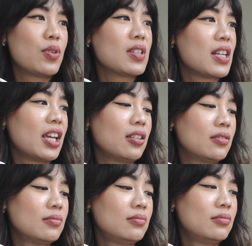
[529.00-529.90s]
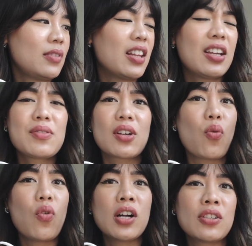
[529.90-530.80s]
was like, I think it was like
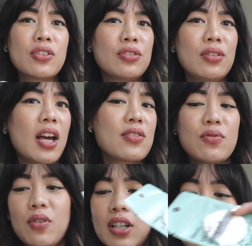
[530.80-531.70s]
1,000 or 2,000 won. It